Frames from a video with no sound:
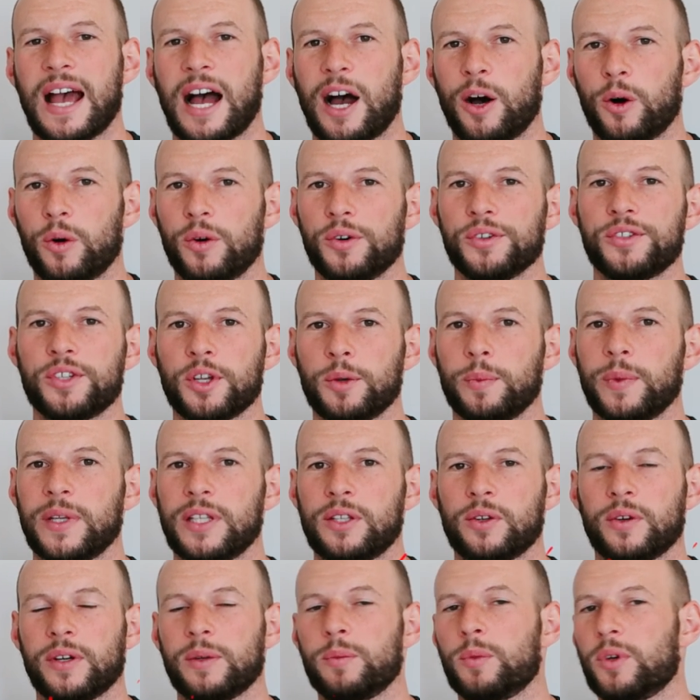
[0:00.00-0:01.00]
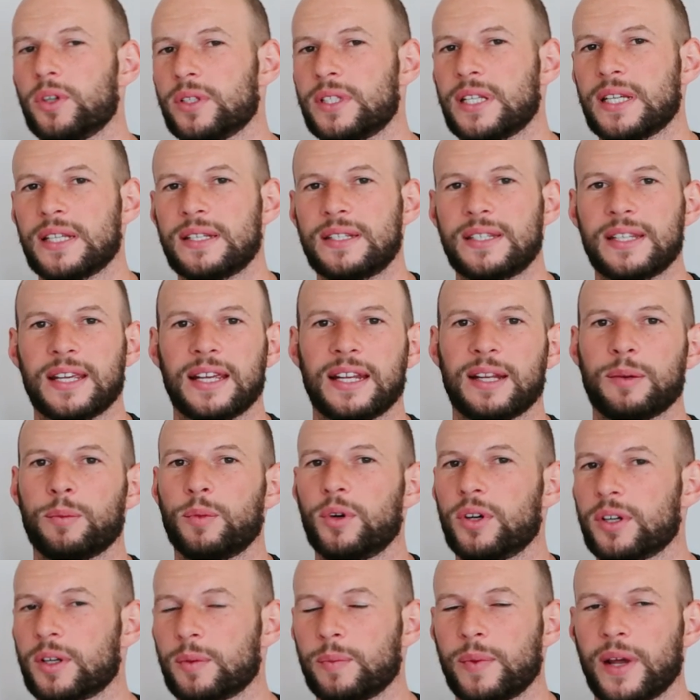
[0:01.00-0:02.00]
I'll also be doing more testing and
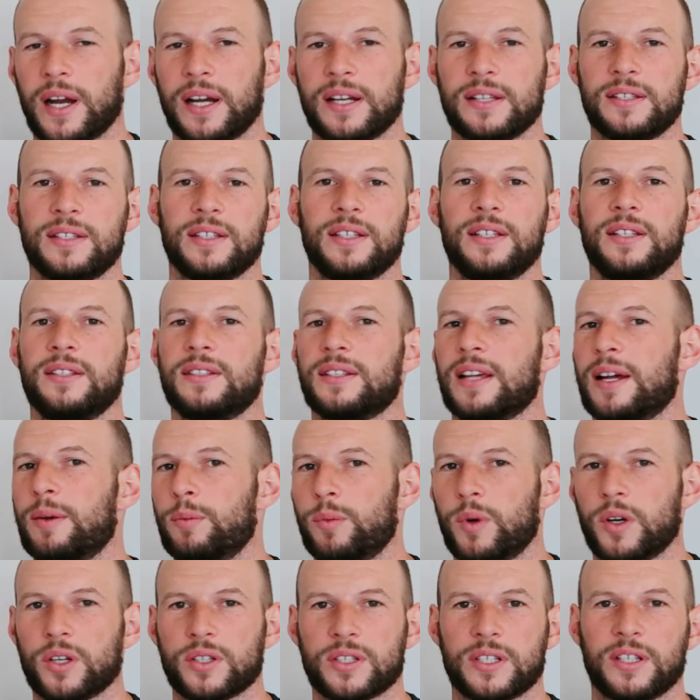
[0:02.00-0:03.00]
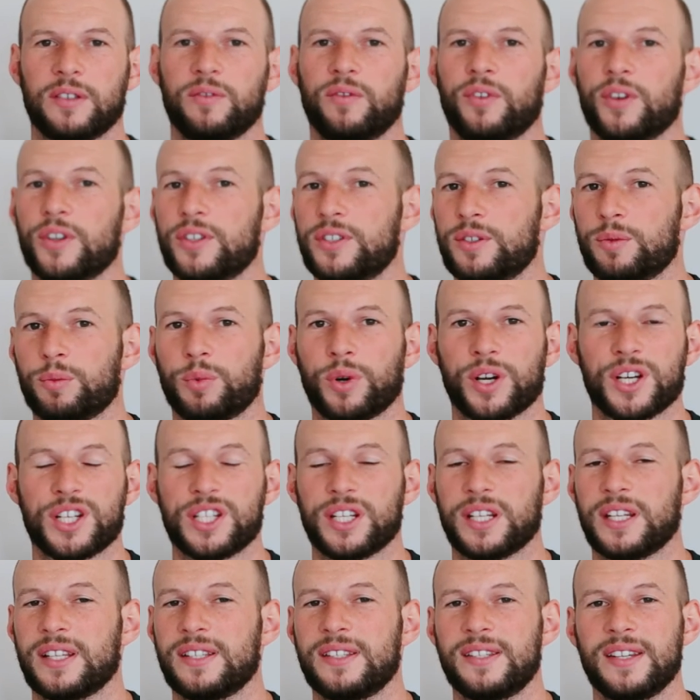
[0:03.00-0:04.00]
more comparisons, unboxing, first
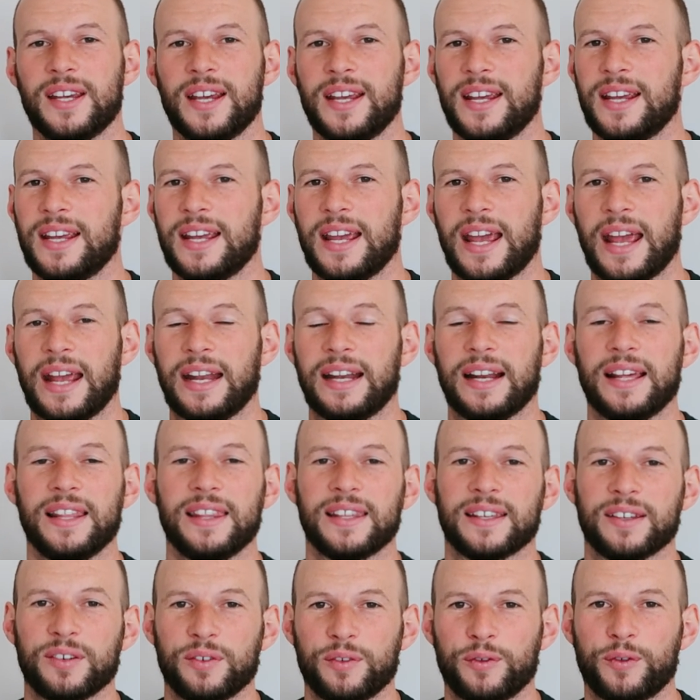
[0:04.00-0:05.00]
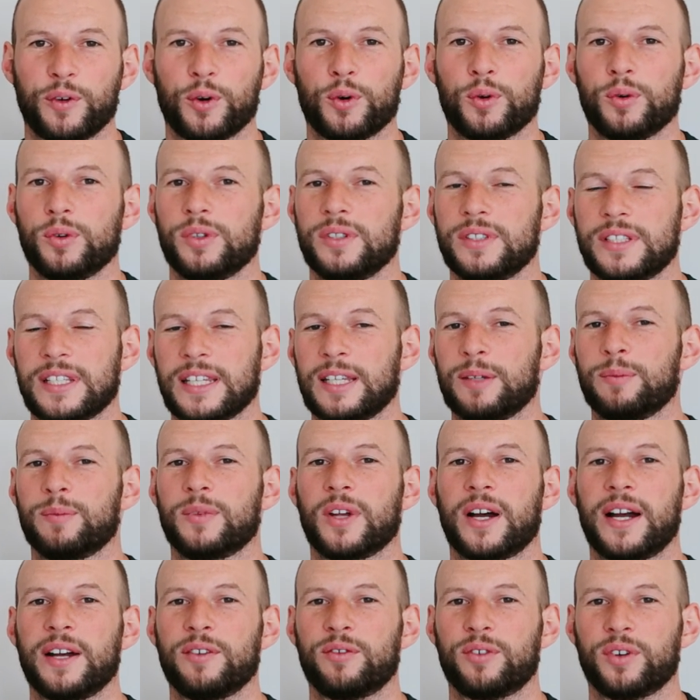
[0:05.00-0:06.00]
impressions, and other full deep
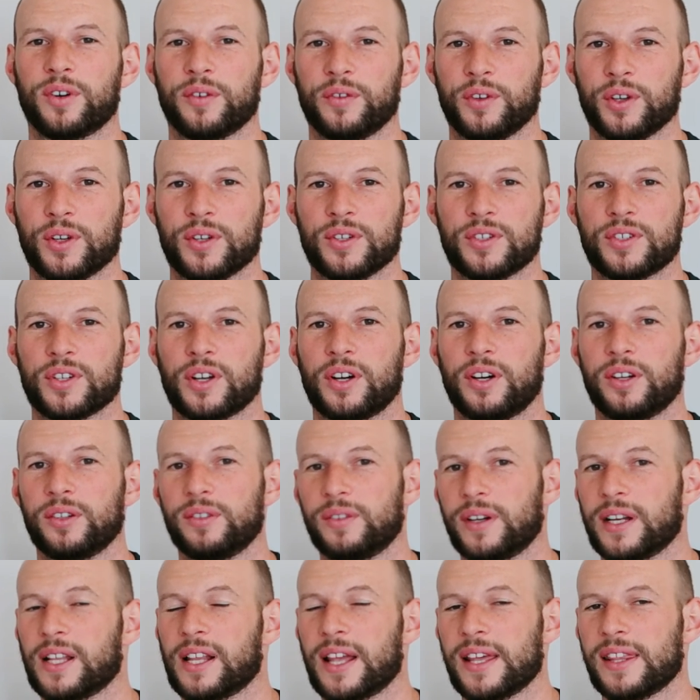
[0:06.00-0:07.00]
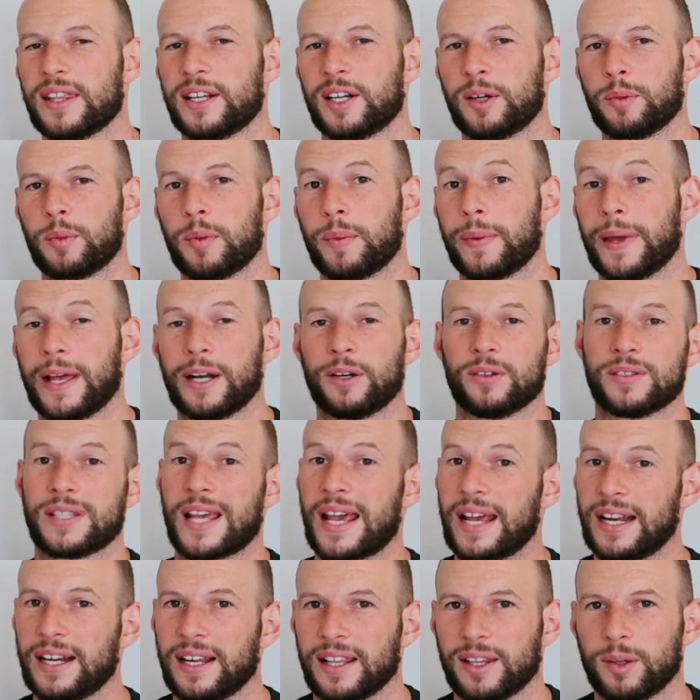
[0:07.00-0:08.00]
dive reviews on red light therapy panels
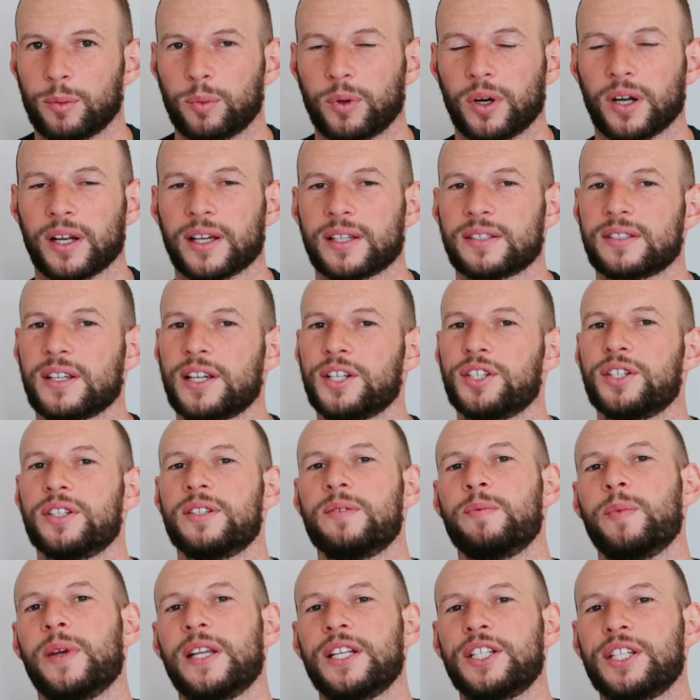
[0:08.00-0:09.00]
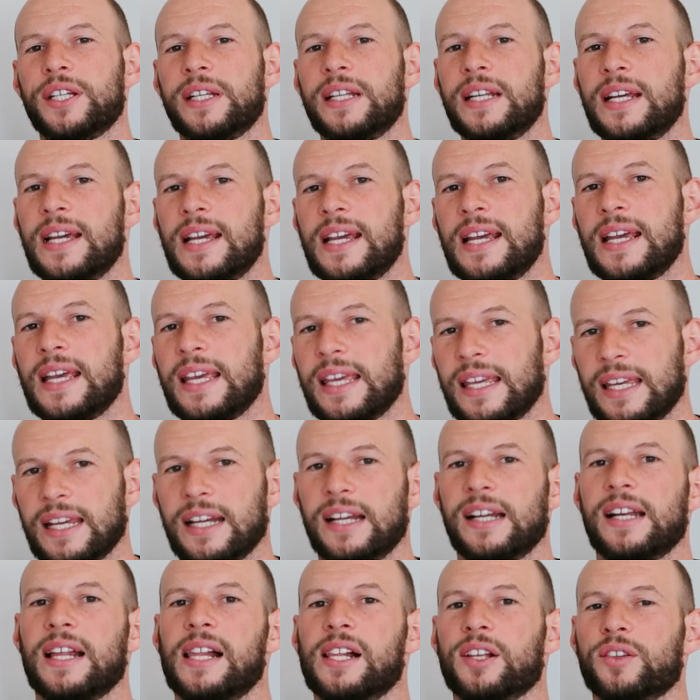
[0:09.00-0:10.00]
and other products I should mention
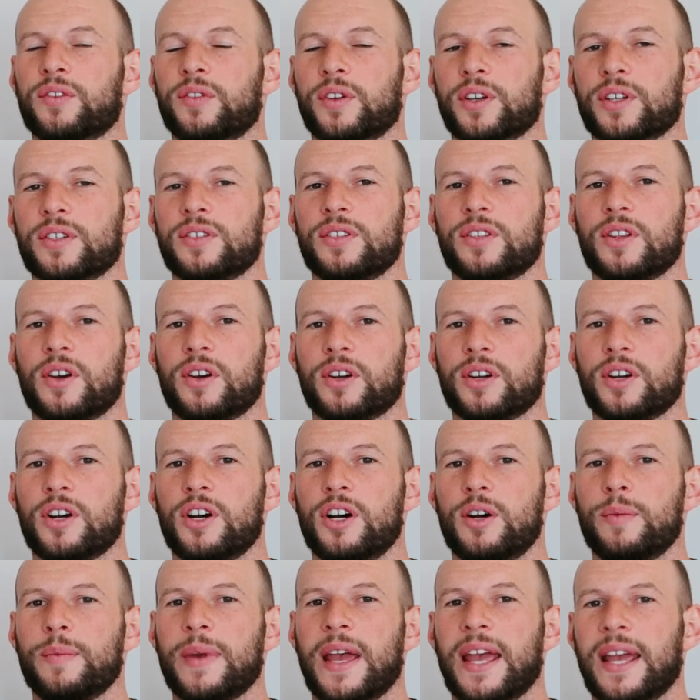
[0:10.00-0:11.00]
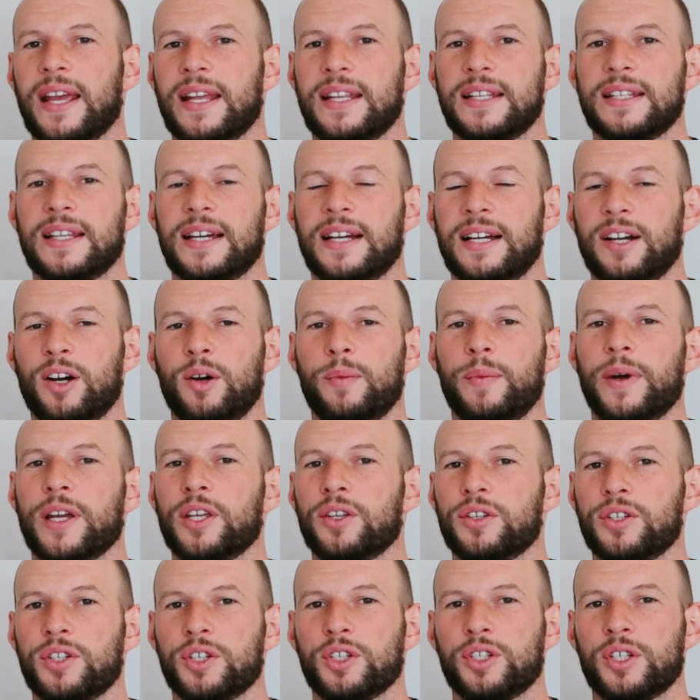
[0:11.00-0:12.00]
here at alexfergus.com and uh, on my
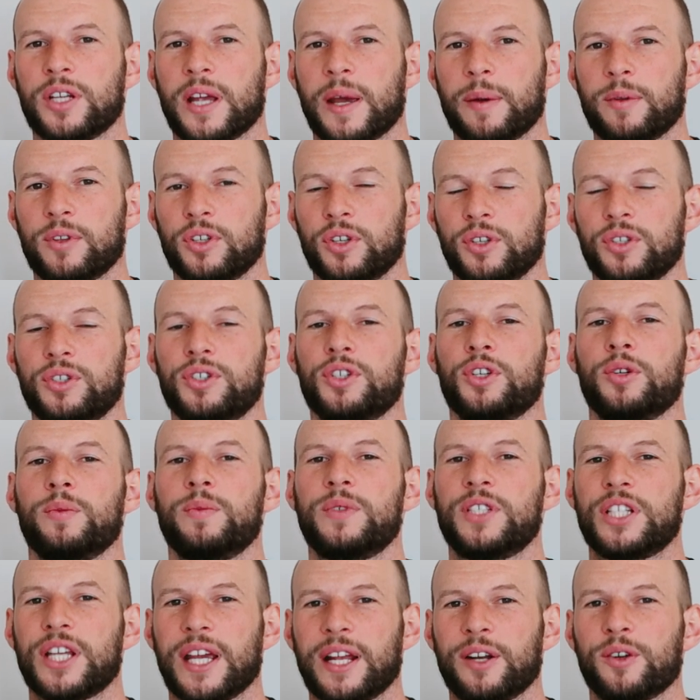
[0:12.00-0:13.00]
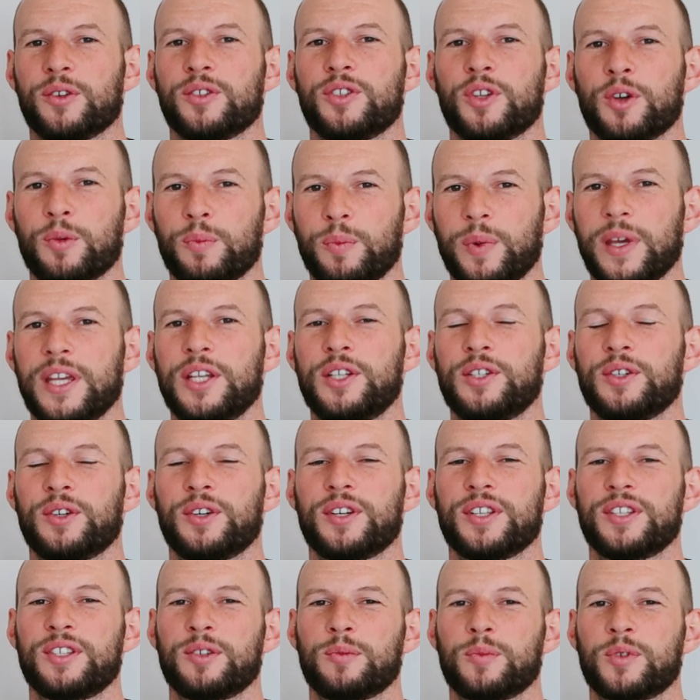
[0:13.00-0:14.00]
YouTube, cha YouTube channel, so be
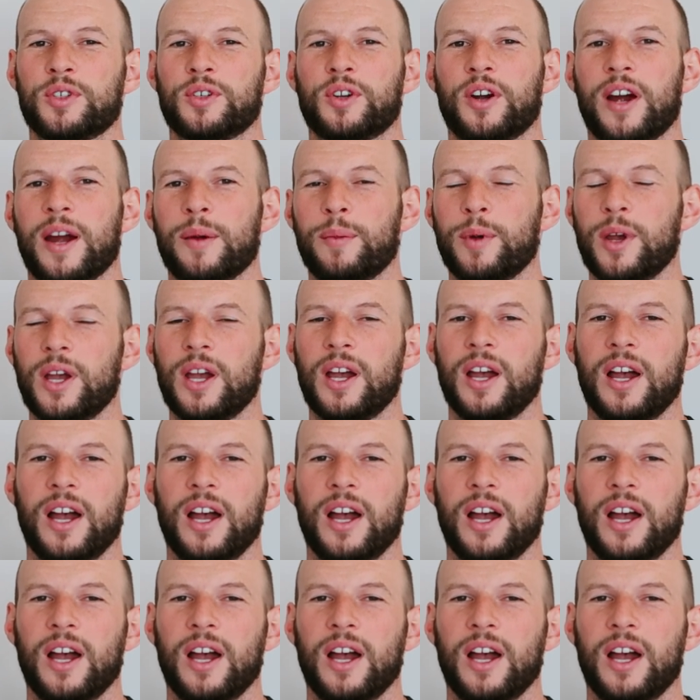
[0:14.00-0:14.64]
sure to subscribe.